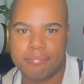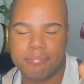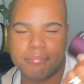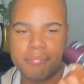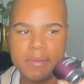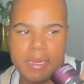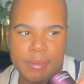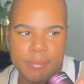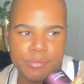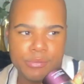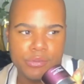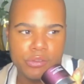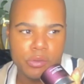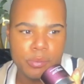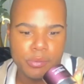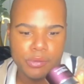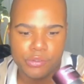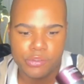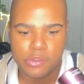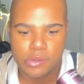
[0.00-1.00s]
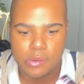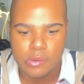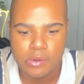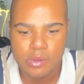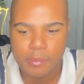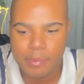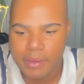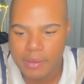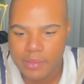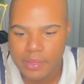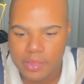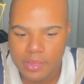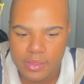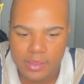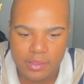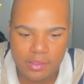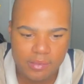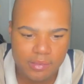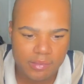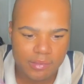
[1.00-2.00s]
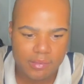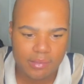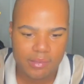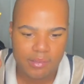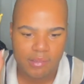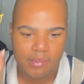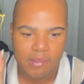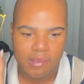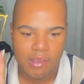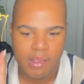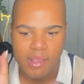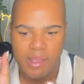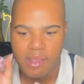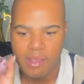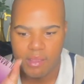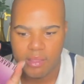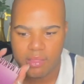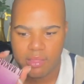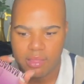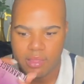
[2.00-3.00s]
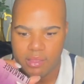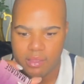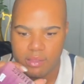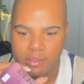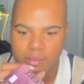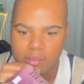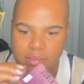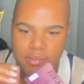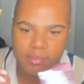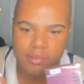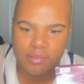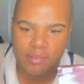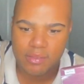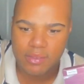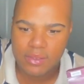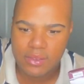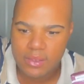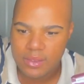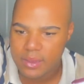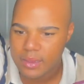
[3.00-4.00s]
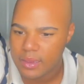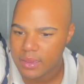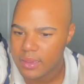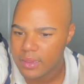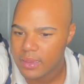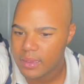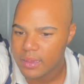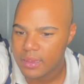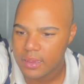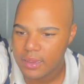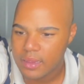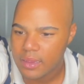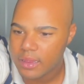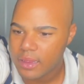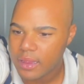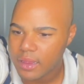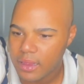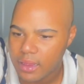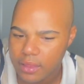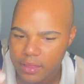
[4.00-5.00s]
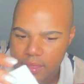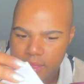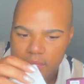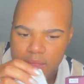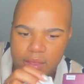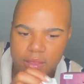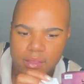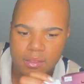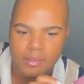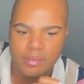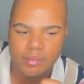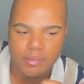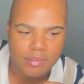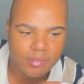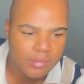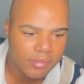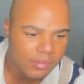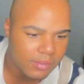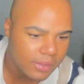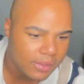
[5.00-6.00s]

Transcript: I'm super stoked about this and this and this.